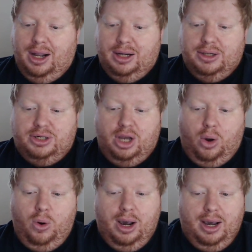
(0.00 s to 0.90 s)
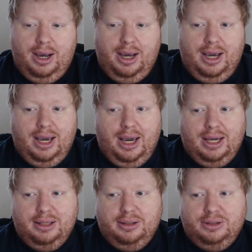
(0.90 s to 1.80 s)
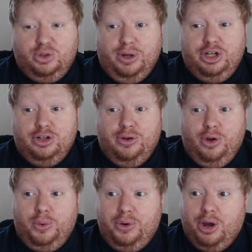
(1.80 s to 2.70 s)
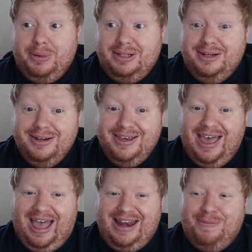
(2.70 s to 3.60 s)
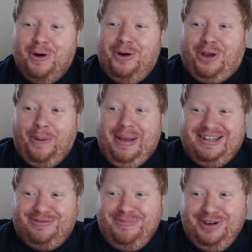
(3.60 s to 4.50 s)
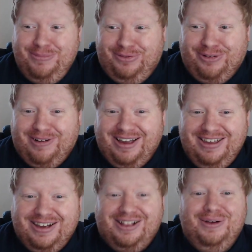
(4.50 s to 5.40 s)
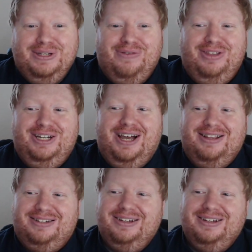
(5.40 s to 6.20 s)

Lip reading: So, Swish, as you're the only one commenting, any more comments from you before I close off the chat?